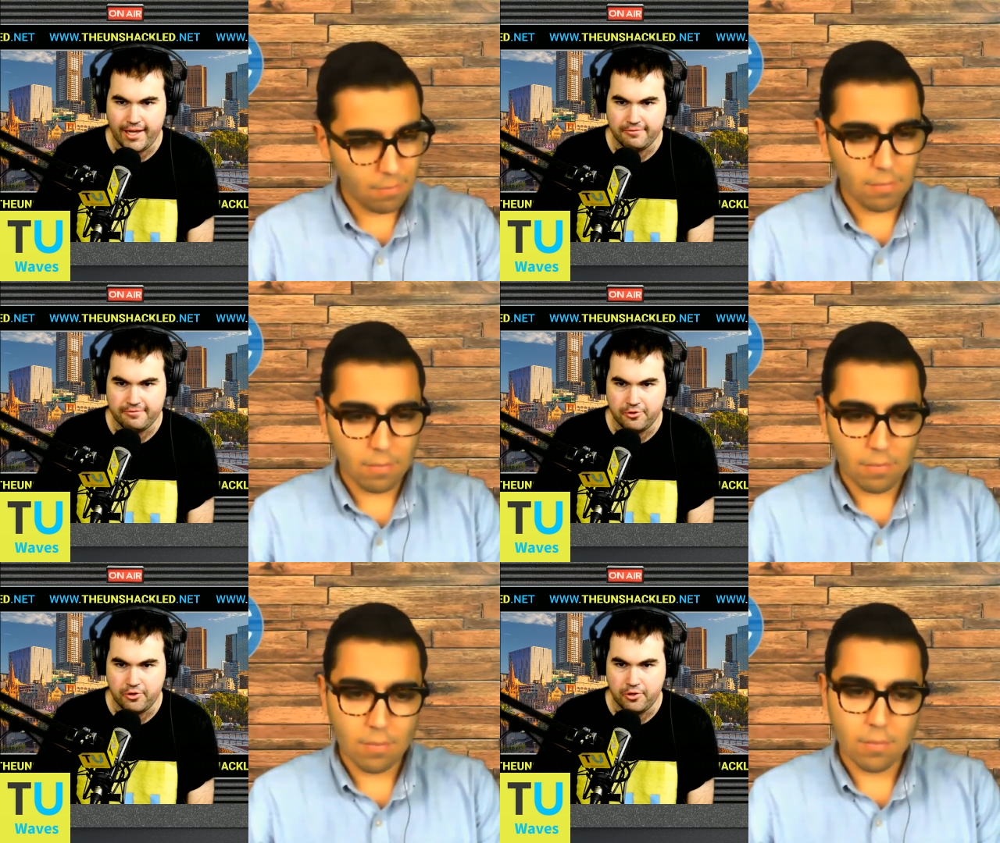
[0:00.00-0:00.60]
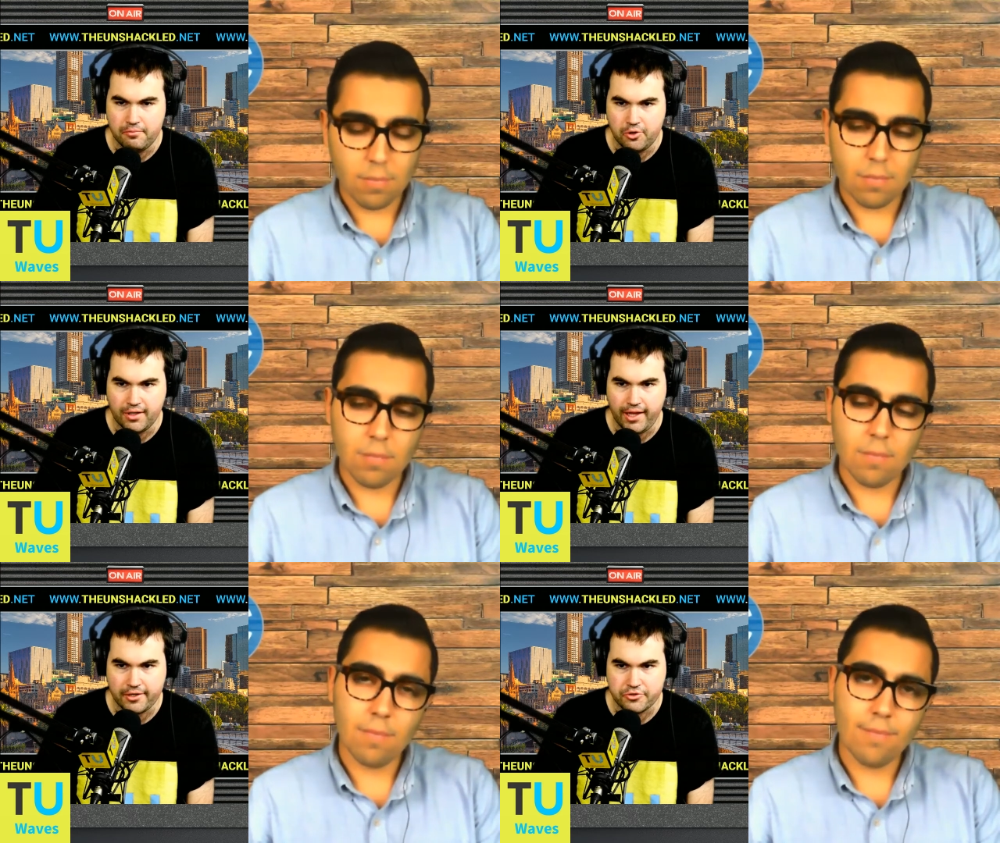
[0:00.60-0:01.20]
Speaker 1: for more
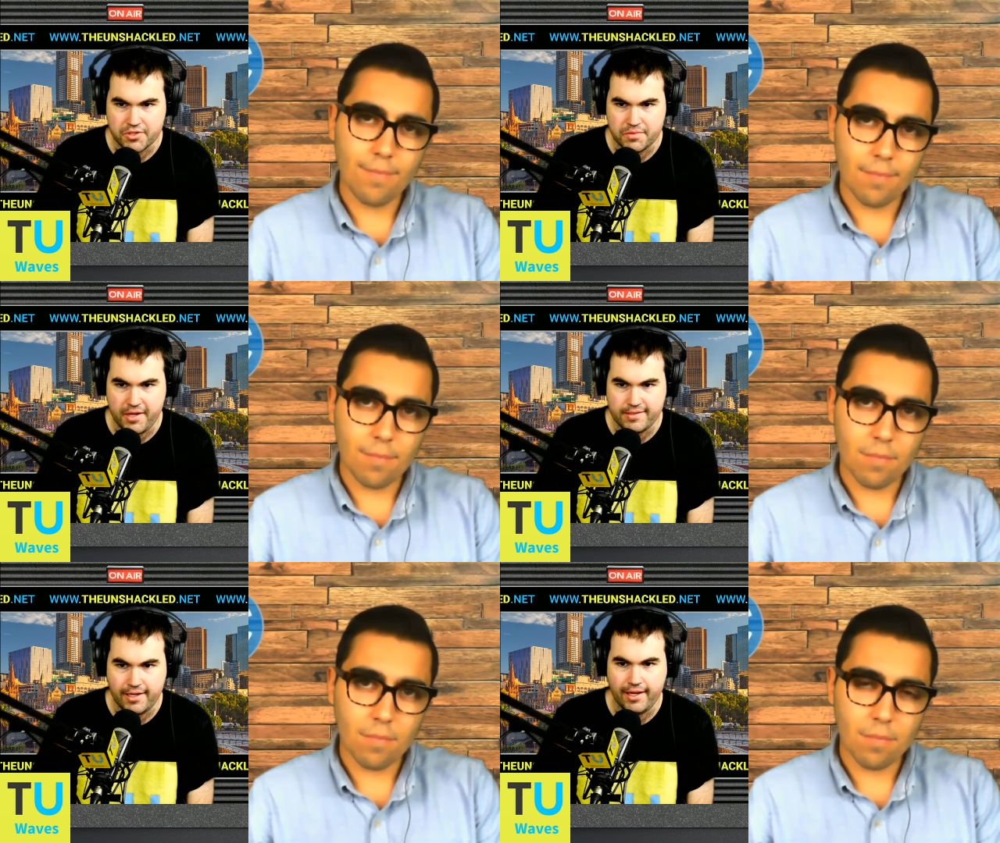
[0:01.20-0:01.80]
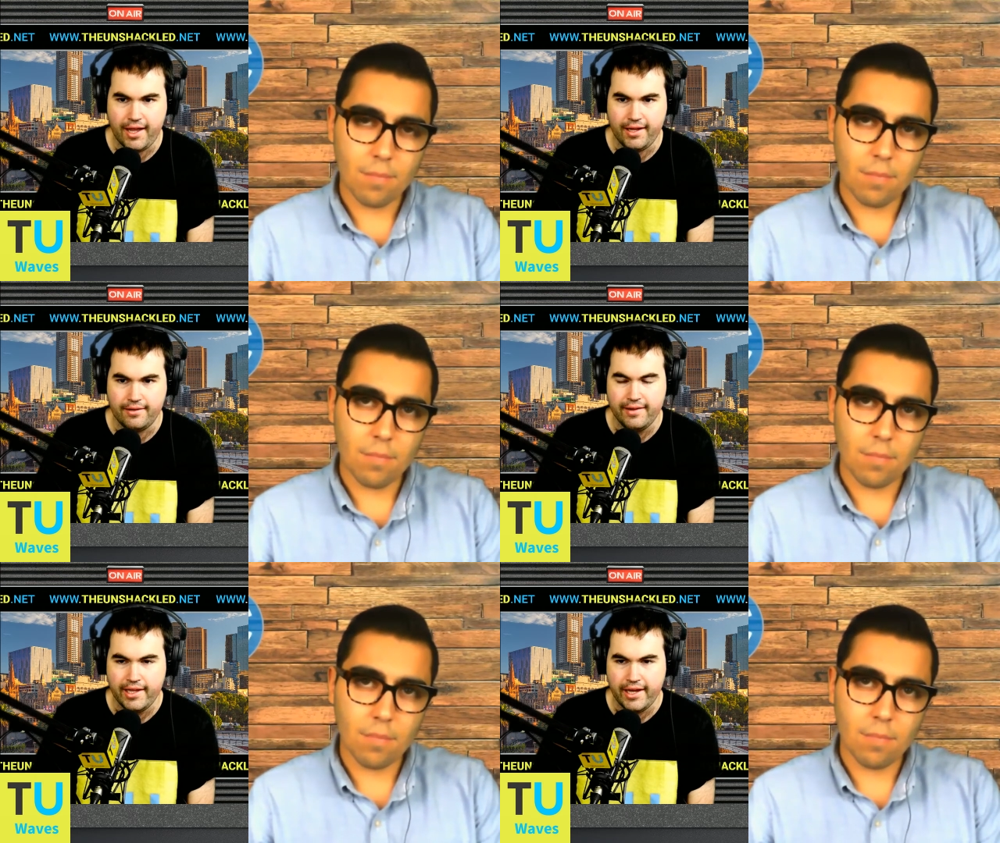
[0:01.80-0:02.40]
electoral spending, and
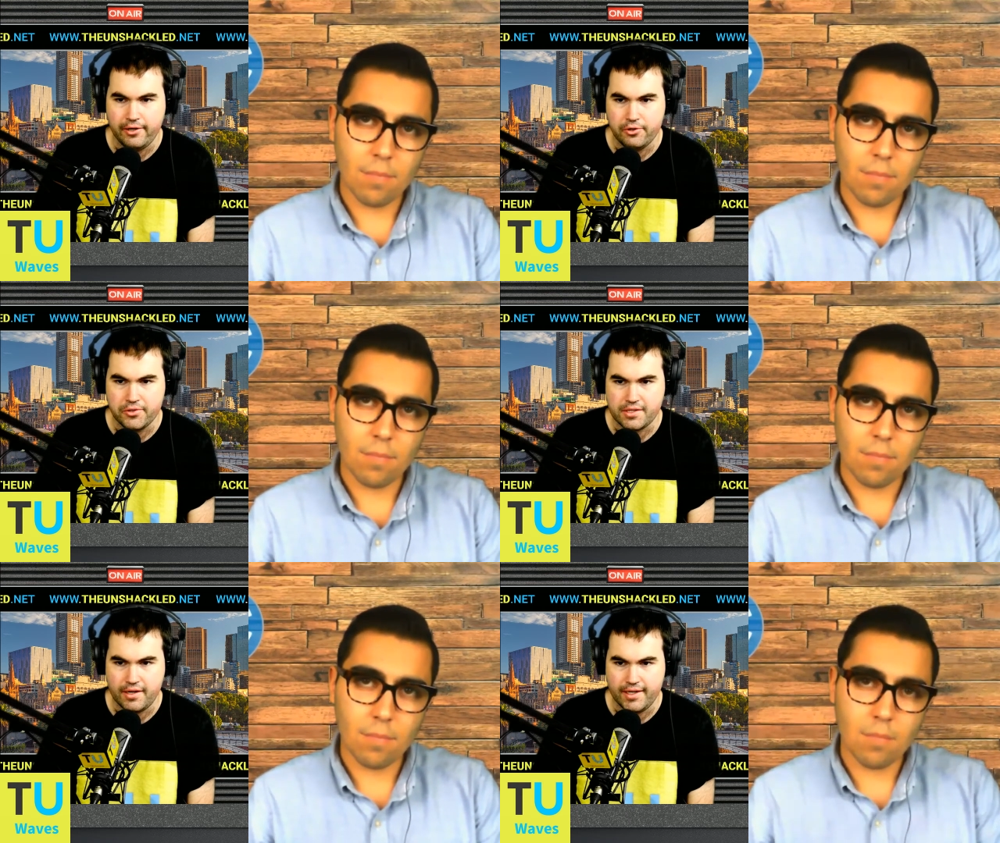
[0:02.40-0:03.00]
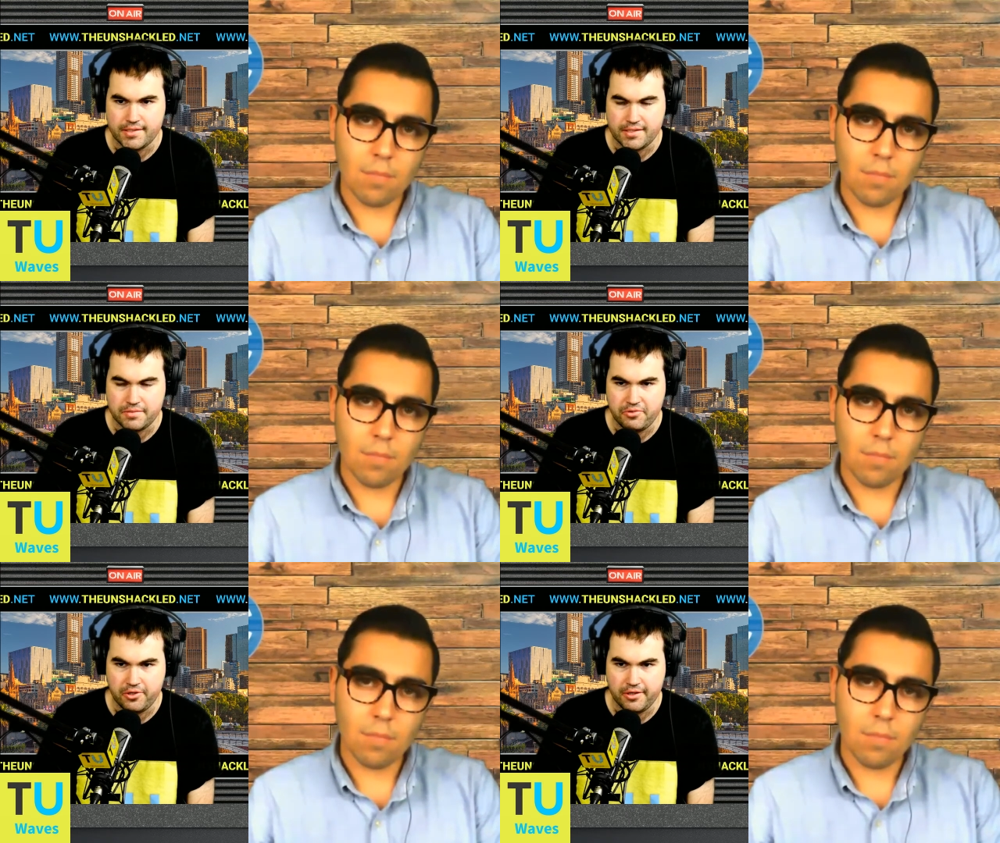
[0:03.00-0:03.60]
he also is a
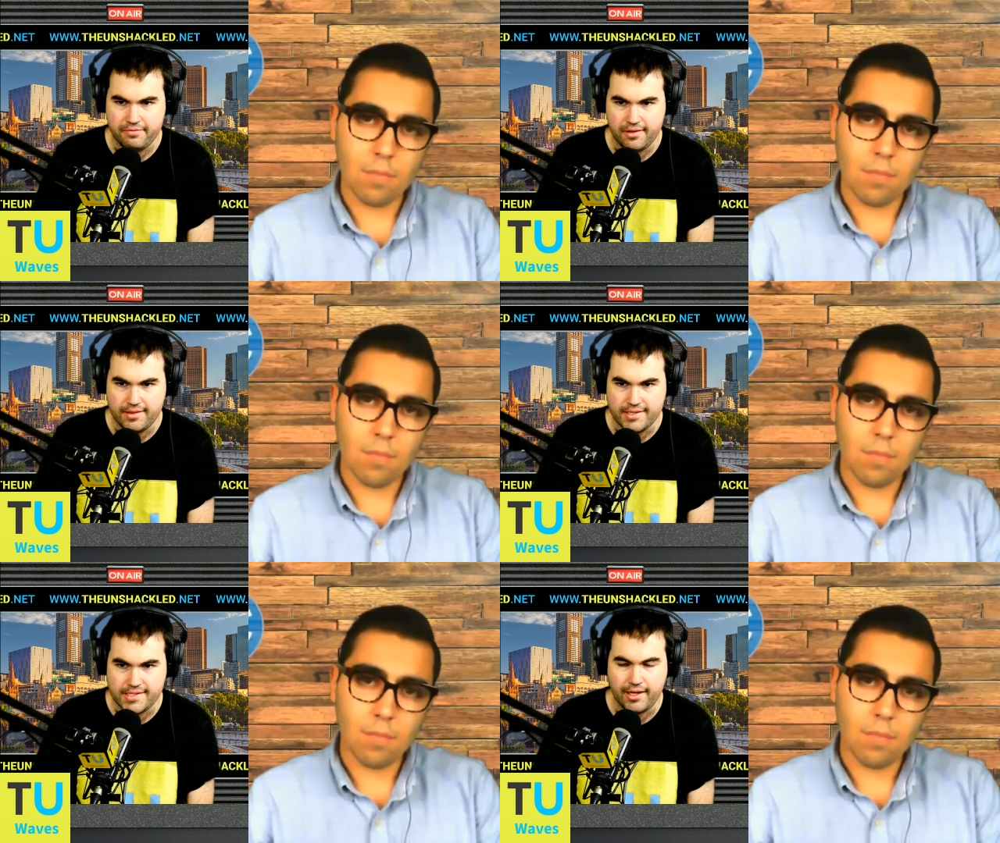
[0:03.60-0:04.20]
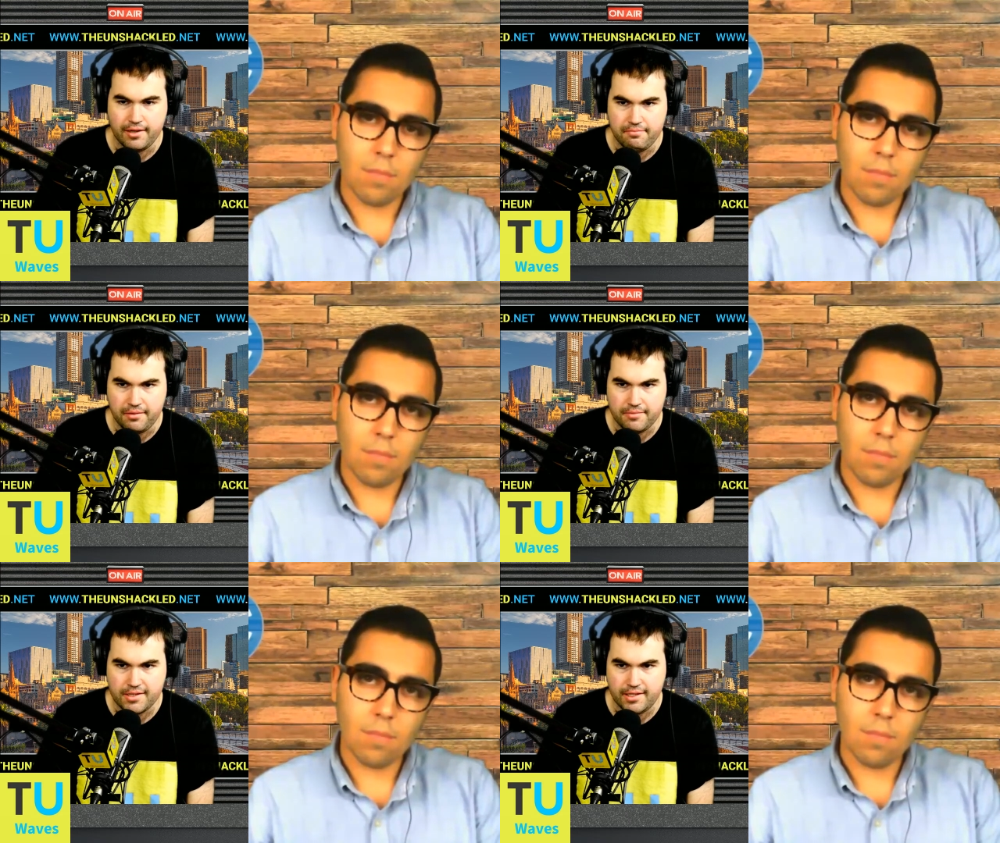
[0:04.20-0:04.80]
supporter of the the Second
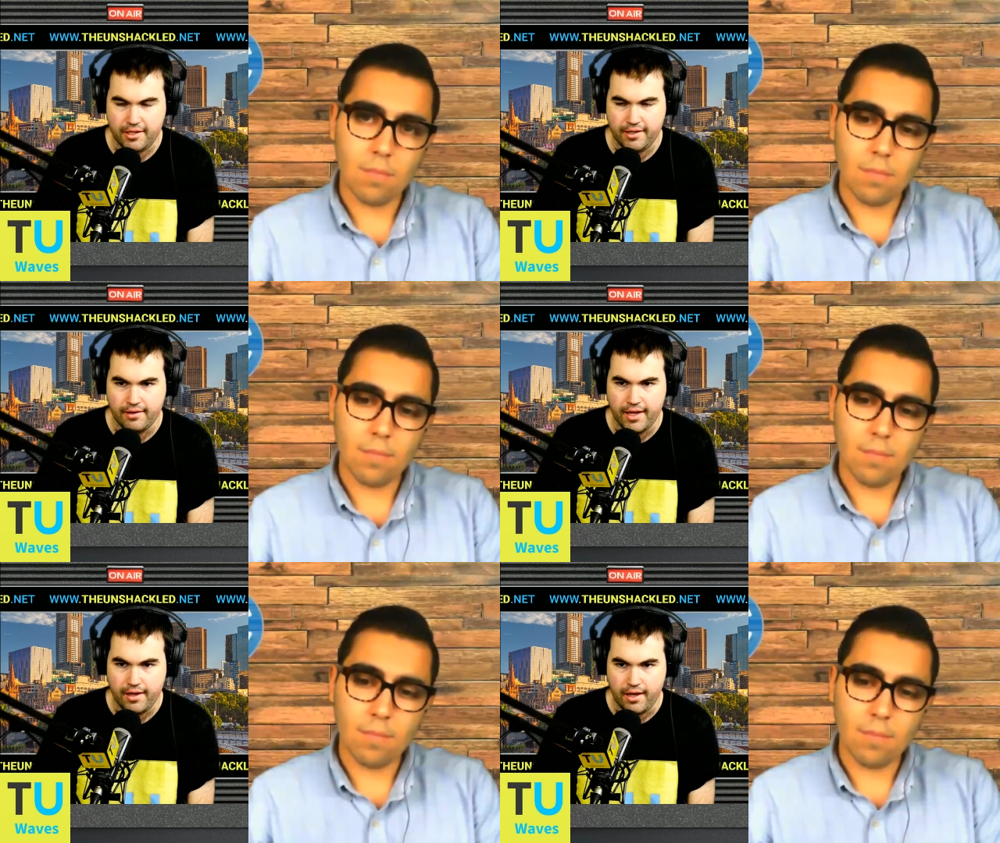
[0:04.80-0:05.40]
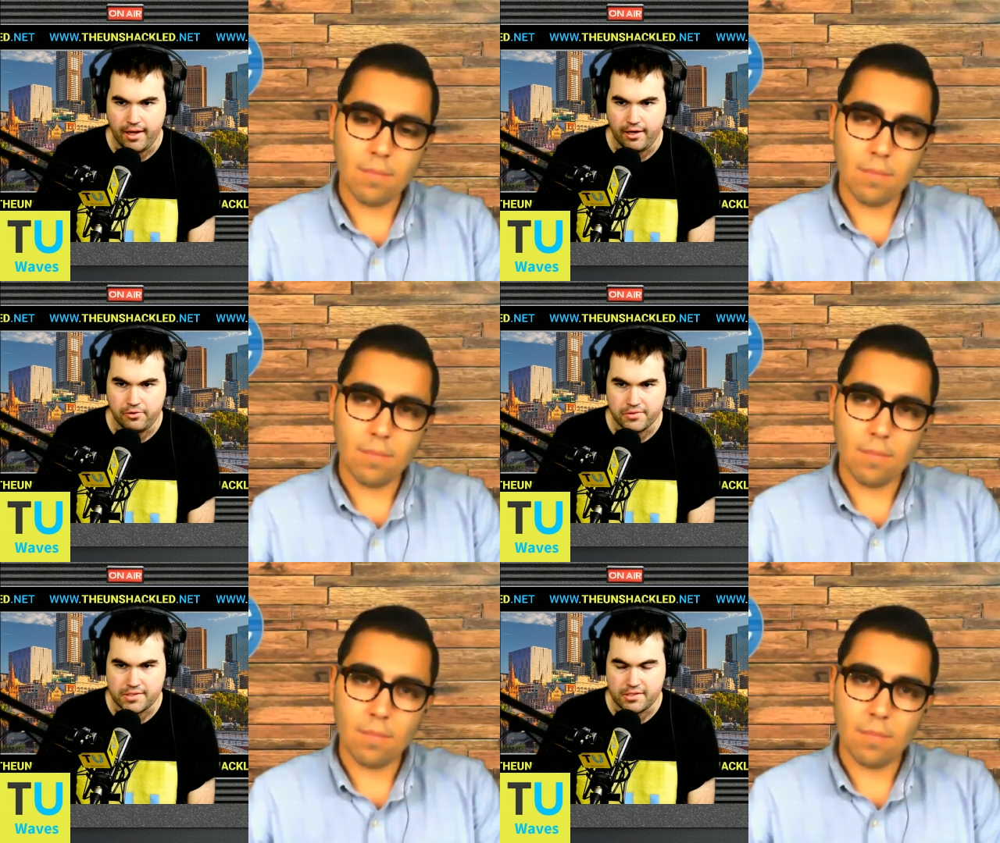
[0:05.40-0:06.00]
Amendment. He also